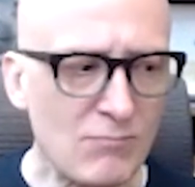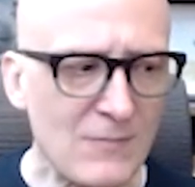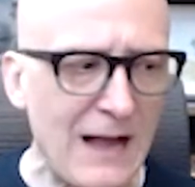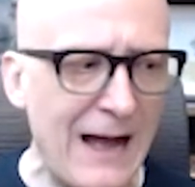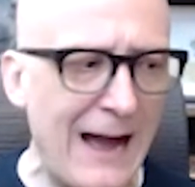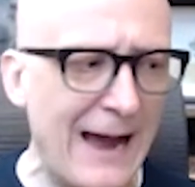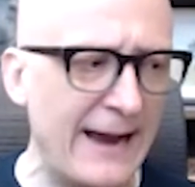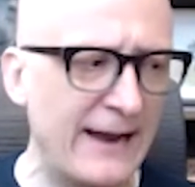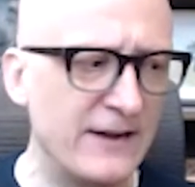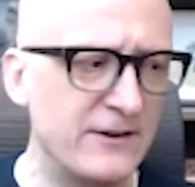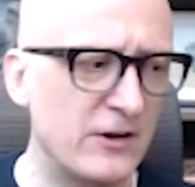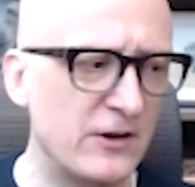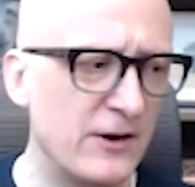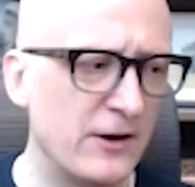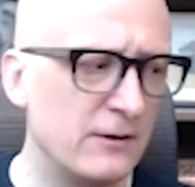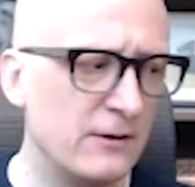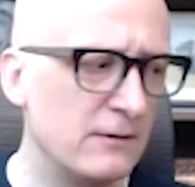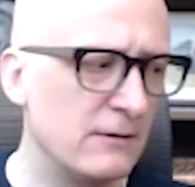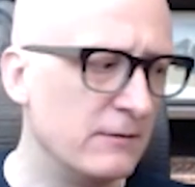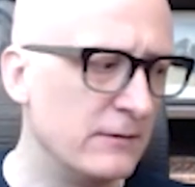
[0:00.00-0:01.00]
I
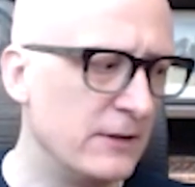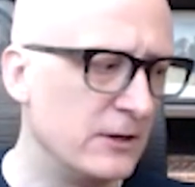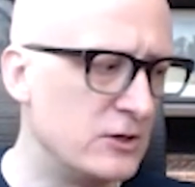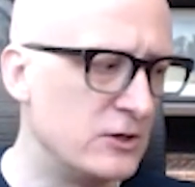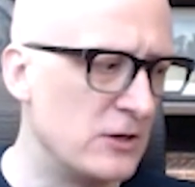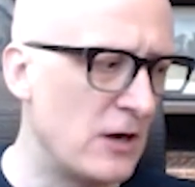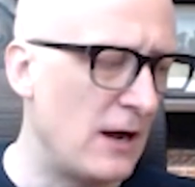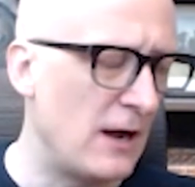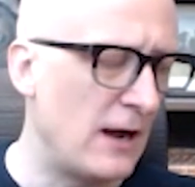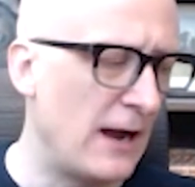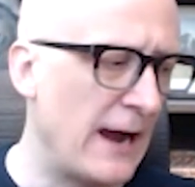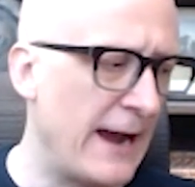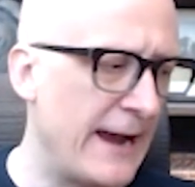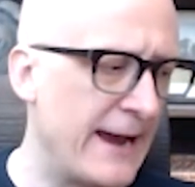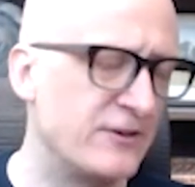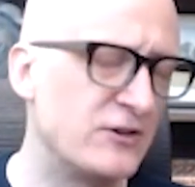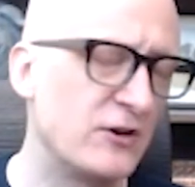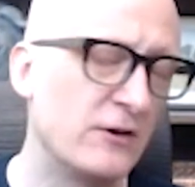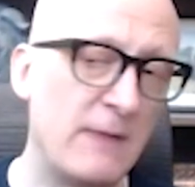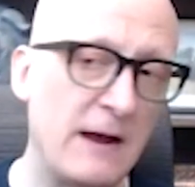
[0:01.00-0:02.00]

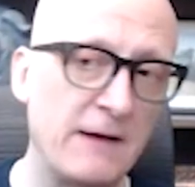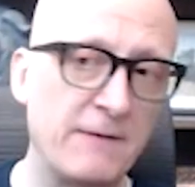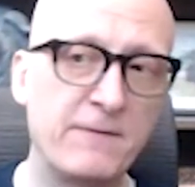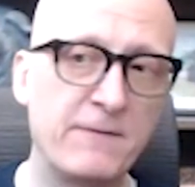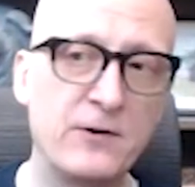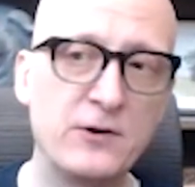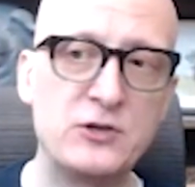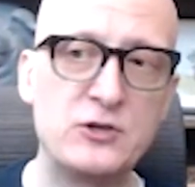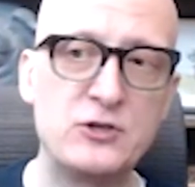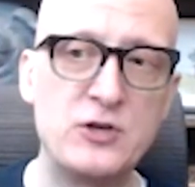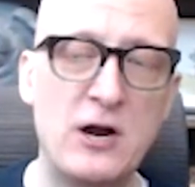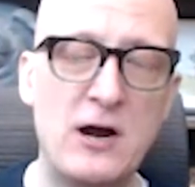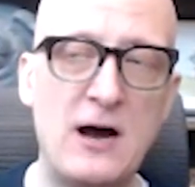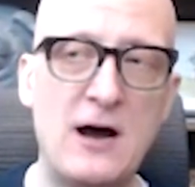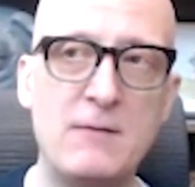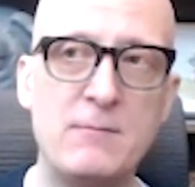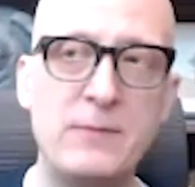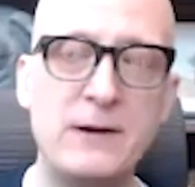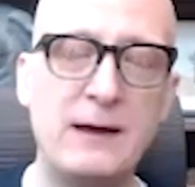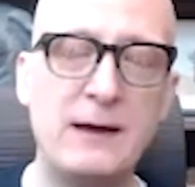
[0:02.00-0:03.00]
entered my first
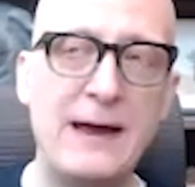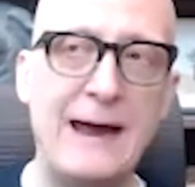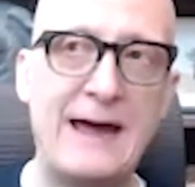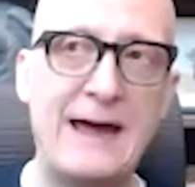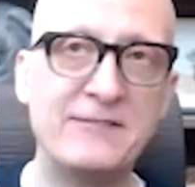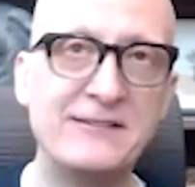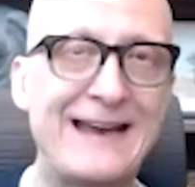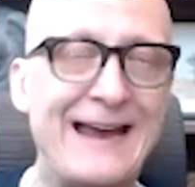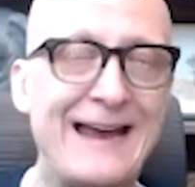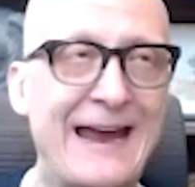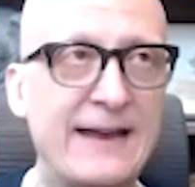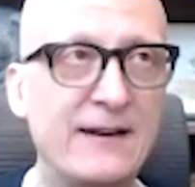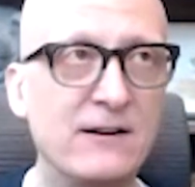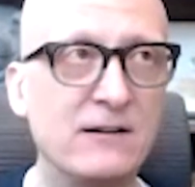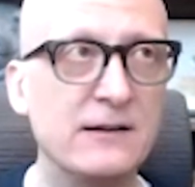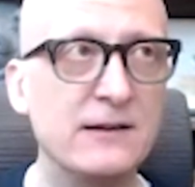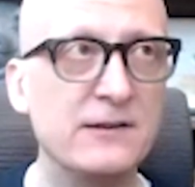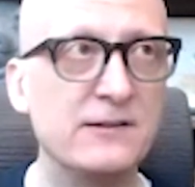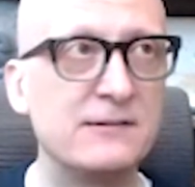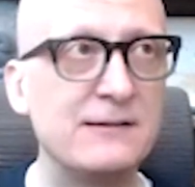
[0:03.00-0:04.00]
job as an
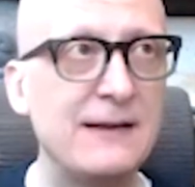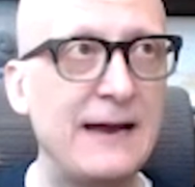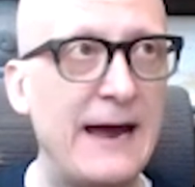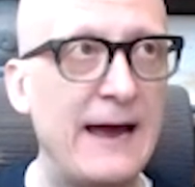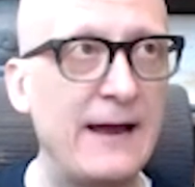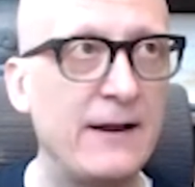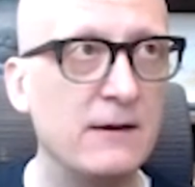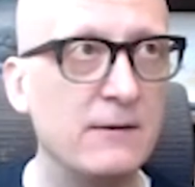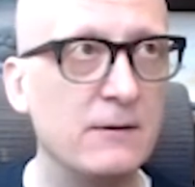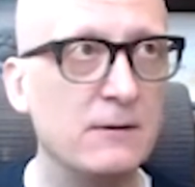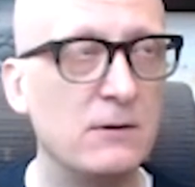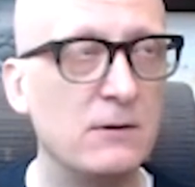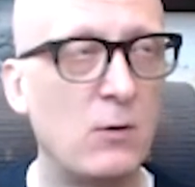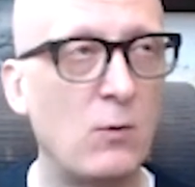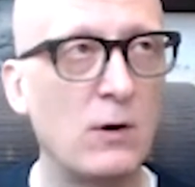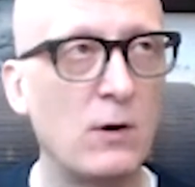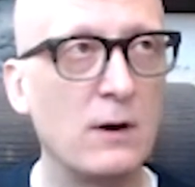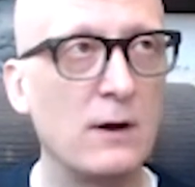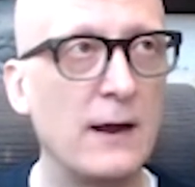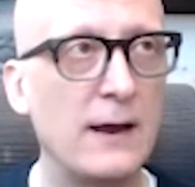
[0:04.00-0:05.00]
analyst at
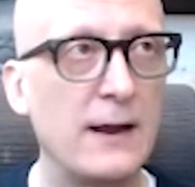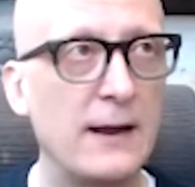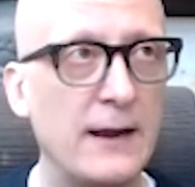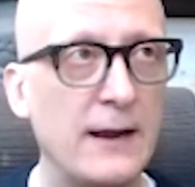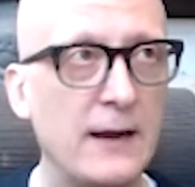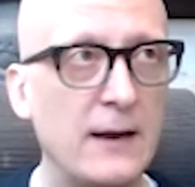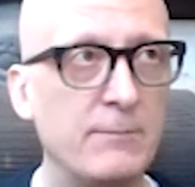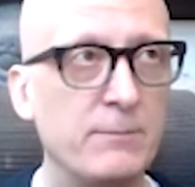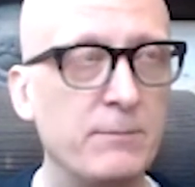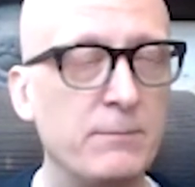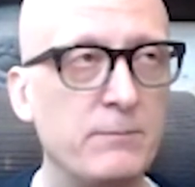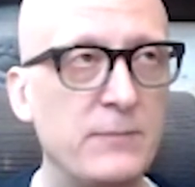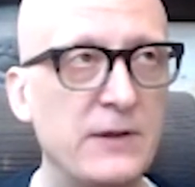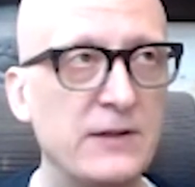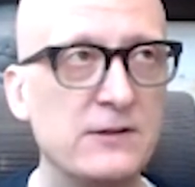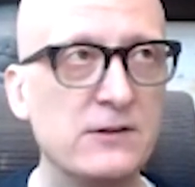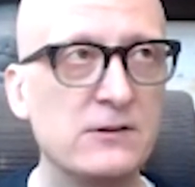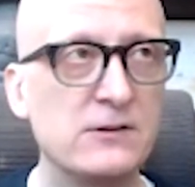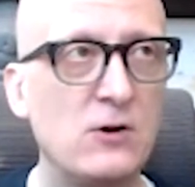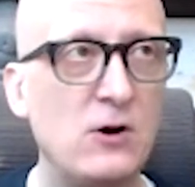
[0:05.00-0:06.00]
a
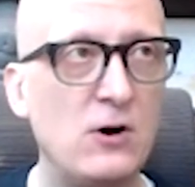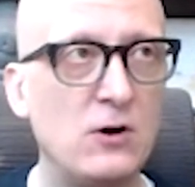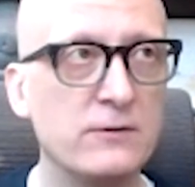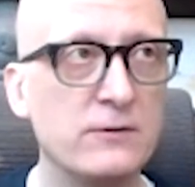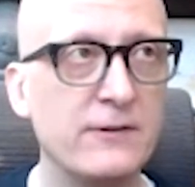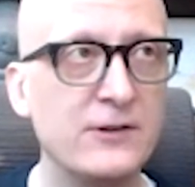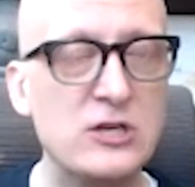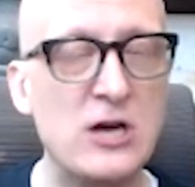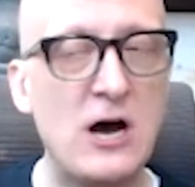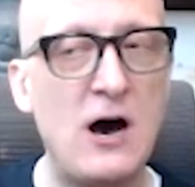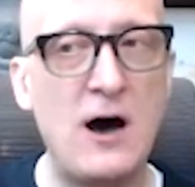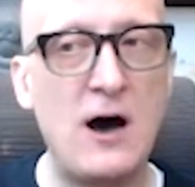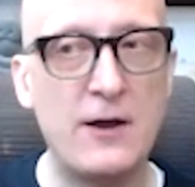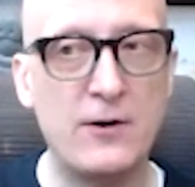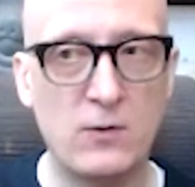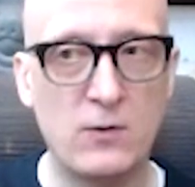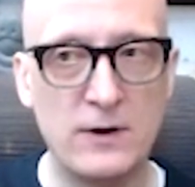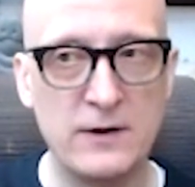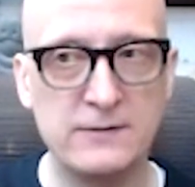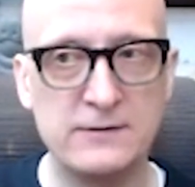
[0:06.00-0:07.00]
business called the Todd
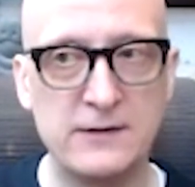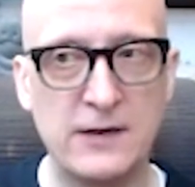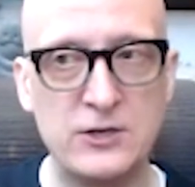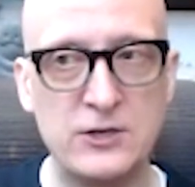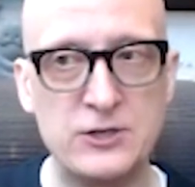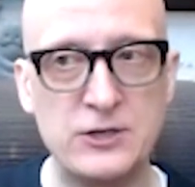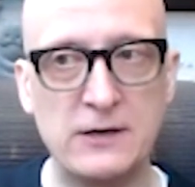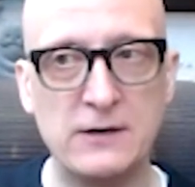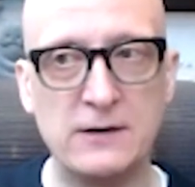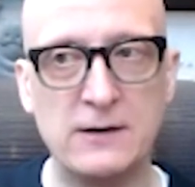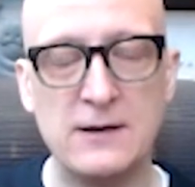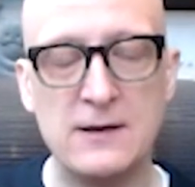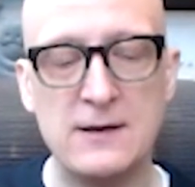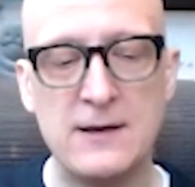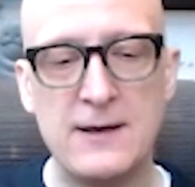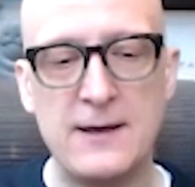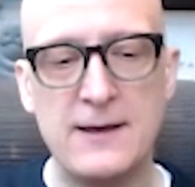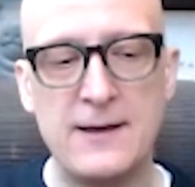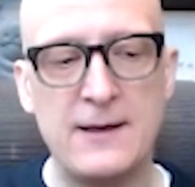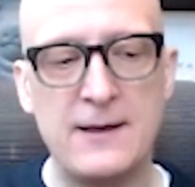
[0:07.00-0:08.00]
Organization
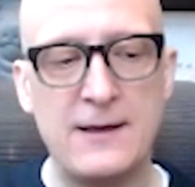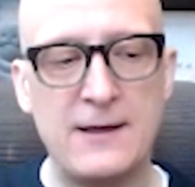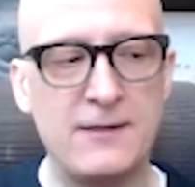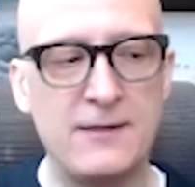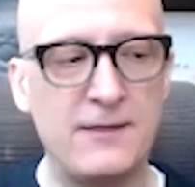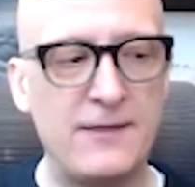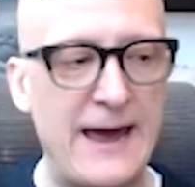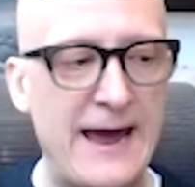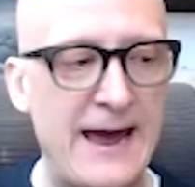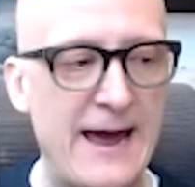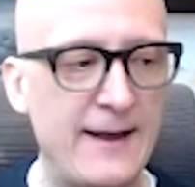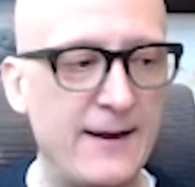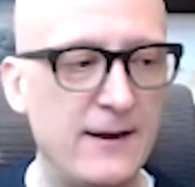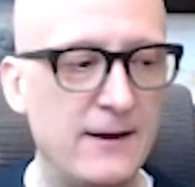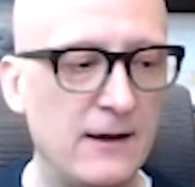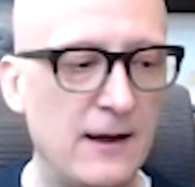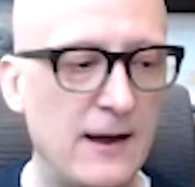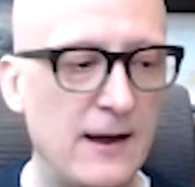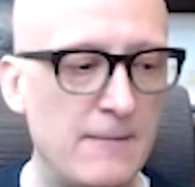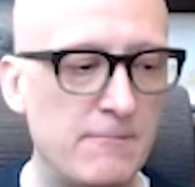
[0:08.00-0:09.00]
that
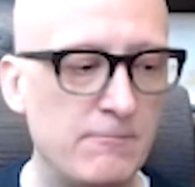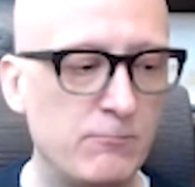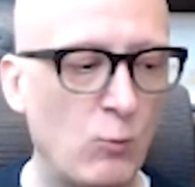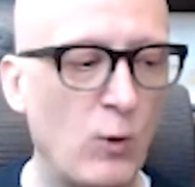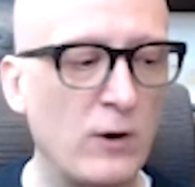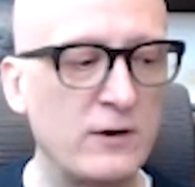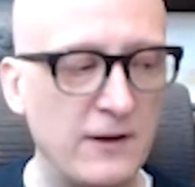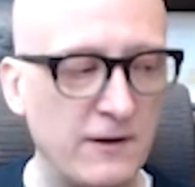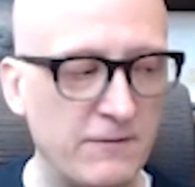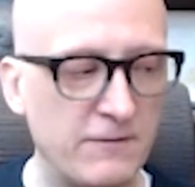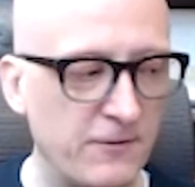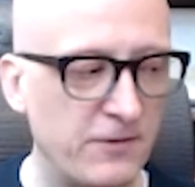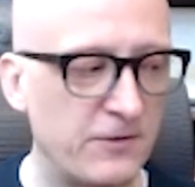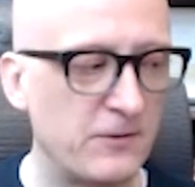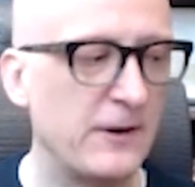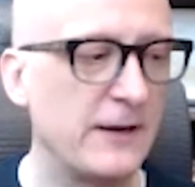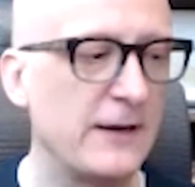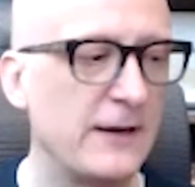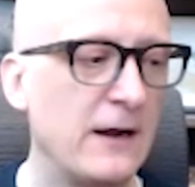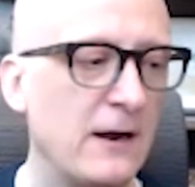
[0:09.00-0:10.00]
worked there for
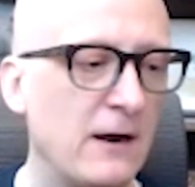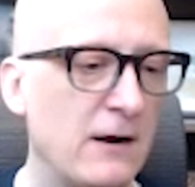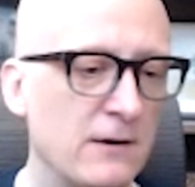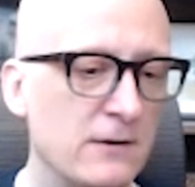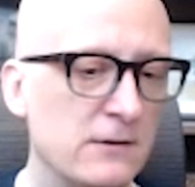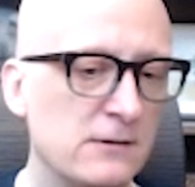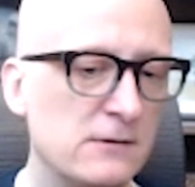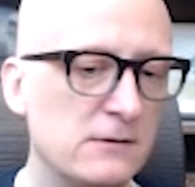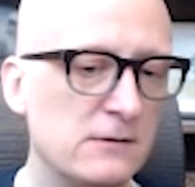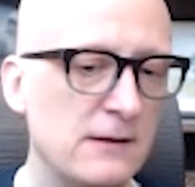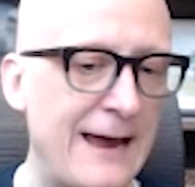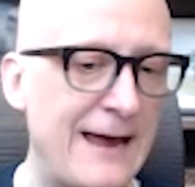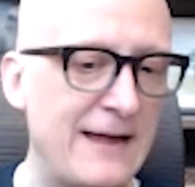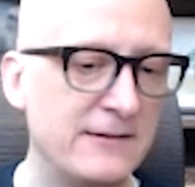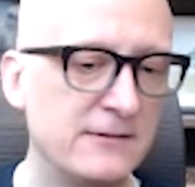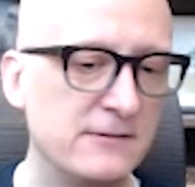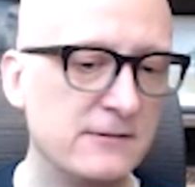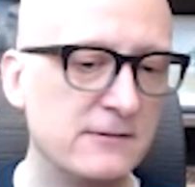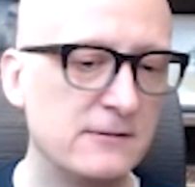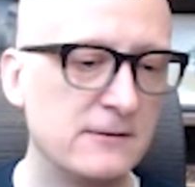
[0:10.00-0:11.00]
3 years
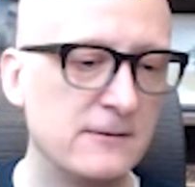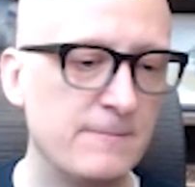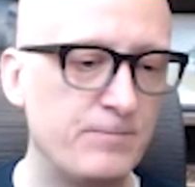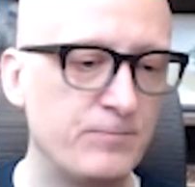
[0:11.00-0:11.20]
as